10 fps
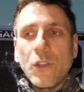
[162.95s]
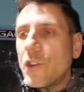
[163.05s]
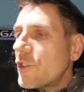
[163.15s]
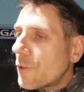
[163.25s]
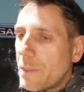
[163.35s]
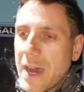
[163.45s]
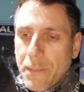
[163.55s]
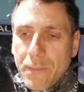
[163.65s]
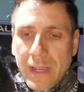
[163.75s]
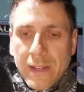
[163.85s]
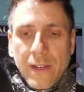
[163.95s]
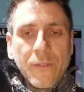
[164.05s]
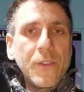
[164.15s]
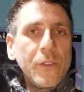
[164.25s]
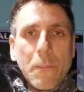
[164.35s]
You could just pop them in, and
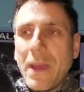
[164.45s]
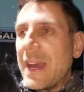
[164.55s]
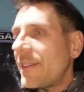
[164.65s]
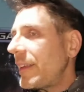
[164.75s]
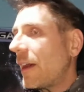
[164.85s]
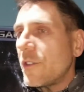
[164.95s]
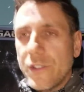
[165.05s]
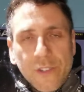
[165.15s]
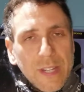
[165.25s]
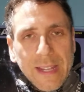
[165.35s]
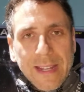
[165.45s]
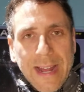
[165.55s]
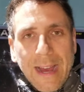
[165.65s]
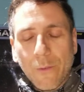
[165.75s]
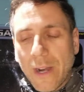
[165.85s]
if there's a bad cell, you just take it
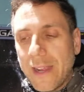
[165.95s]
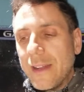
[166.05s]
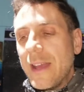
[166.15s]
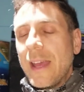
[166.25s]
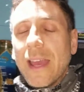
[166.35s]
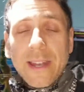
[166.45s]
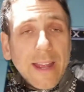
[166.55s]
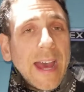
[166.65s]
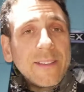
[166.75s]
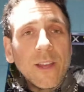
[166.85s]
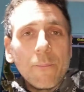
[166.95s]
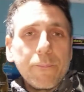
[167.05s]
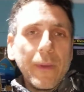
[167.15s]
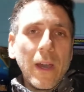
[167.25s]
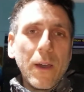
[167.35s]
out, right? And it has
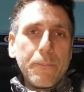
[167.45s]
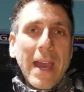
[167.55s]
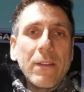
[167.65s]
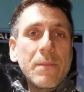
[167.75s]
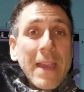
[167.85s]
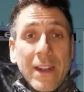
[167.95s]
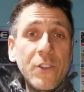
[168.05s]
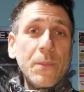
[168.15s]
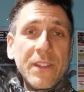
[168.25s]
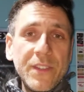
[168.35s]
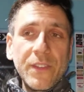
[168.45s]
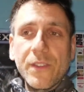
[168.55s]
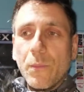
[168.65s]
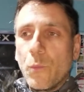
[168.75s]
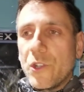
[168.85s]
a, a battery management
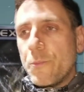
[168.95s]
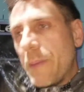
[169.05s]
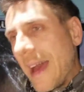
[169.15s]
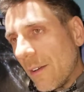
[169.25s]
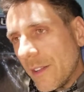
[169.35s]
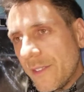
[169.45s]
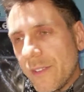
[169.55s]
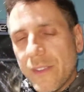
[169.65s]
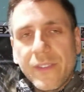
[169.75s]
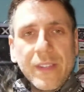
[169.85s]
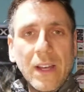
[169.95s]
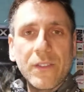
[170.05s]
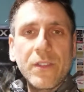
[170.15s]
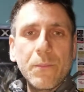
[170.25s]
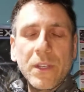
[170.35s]
system, which balances the
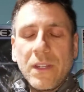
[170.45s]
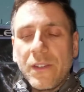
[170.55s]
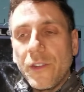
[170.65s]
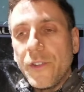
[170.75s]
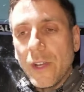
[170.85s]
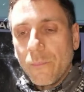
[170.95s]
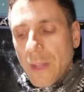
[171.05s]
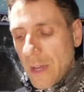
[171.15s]
cells, something you need to do.